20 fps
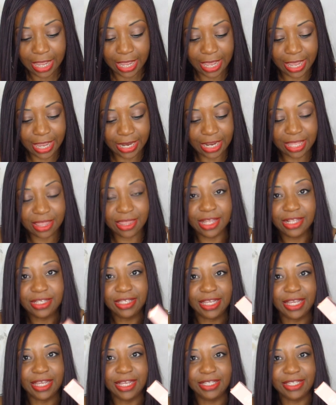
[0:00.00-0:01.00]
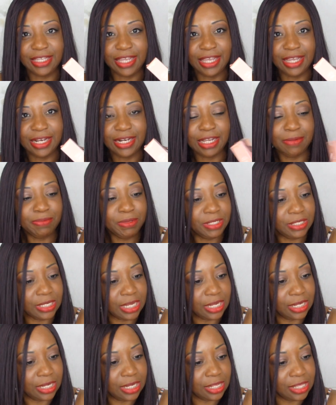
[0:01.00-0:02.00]
And this is a
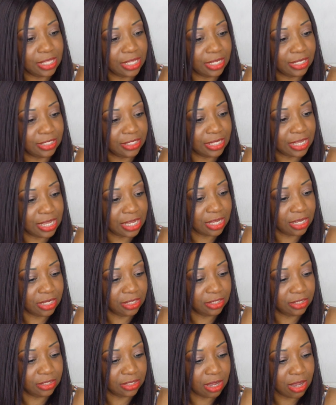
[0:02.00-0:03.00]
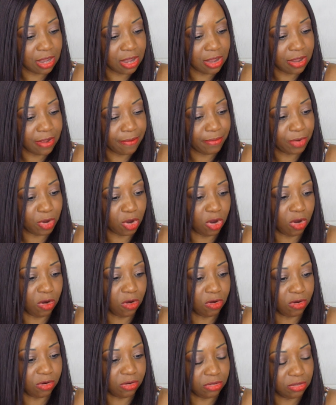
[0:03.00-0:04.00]
lipstick. This is
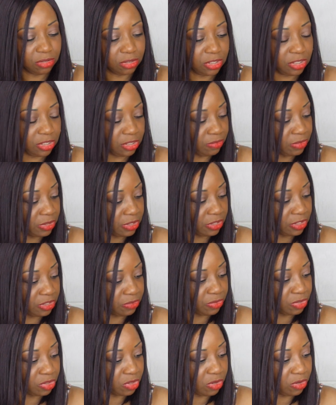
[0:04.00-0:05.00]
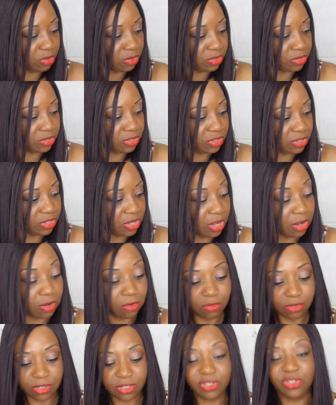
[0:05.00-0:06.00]
called, what is this one called?
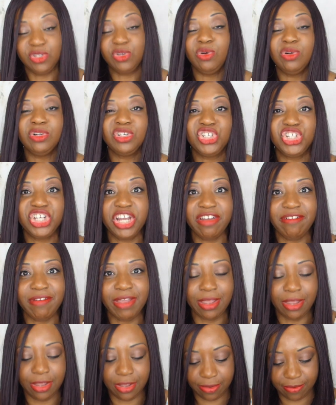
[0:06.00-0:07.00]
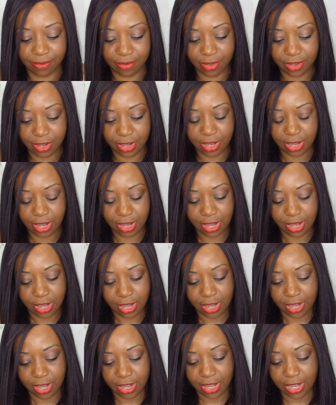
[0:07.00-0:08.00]
Oh, this is called Cherry.
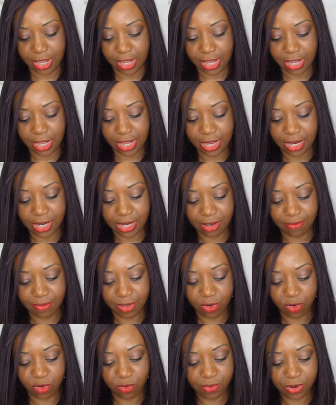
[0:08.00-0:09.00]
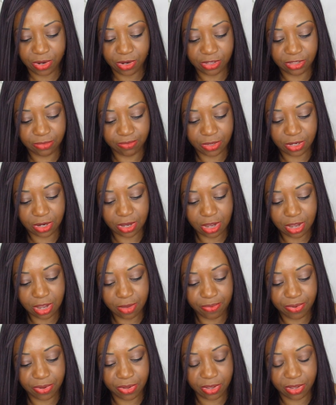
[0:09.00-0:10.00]
And let me open this one
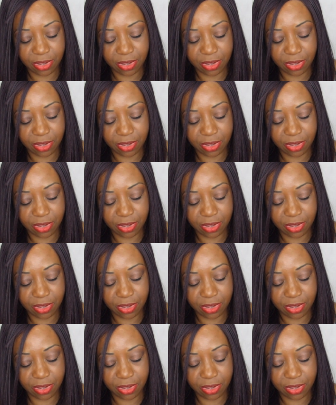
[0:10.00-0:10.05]
up.